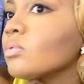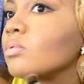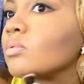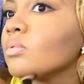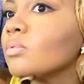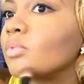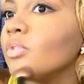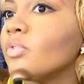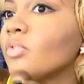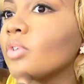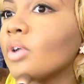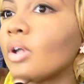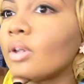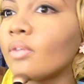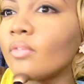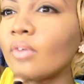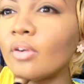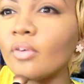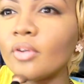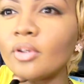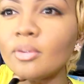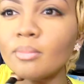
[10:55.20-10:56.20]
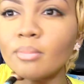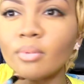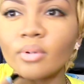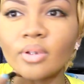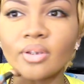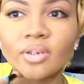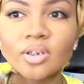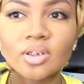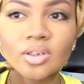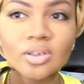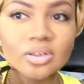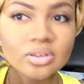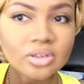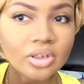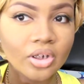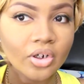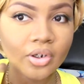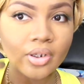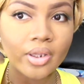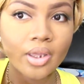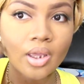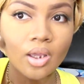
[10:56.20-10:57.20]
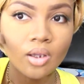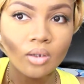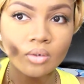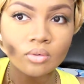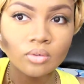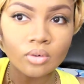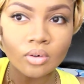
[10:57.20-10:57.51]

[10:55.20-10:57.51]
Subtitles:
We've kind of already blended this area out.